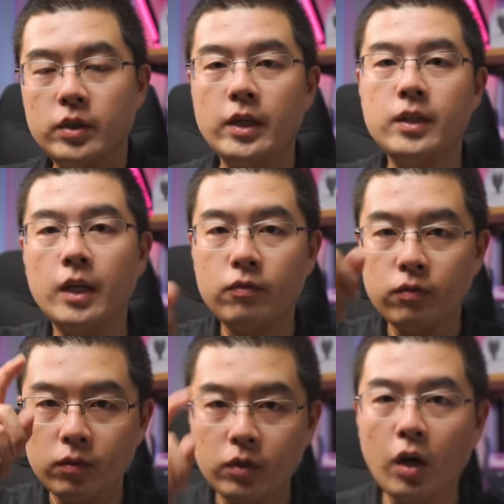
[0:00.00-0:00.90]
stay
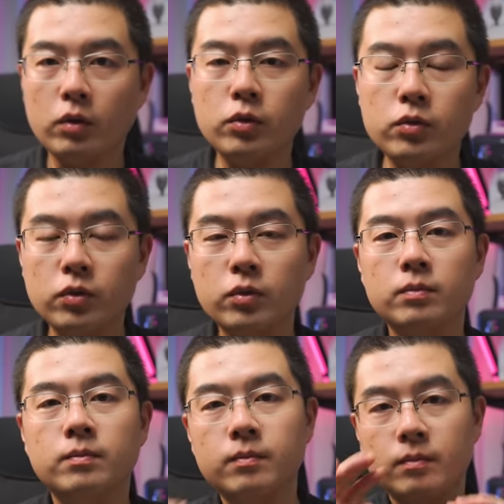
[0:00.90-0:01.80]
safe. Talk to you
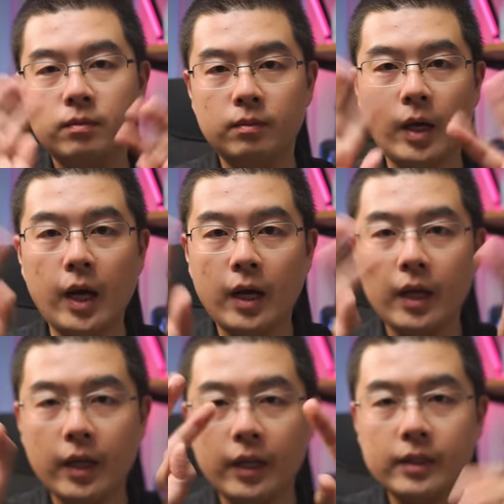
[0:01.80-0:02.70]
soon.
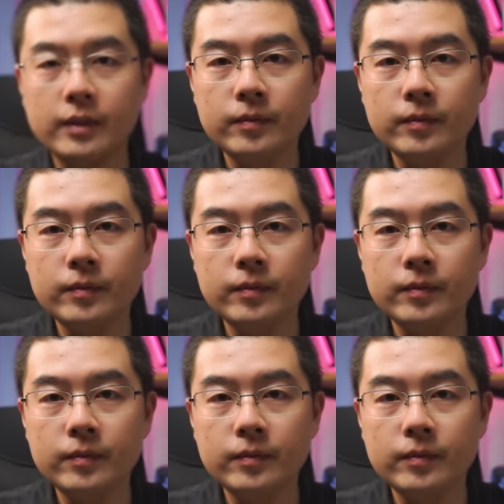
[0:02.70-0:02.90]
Bye.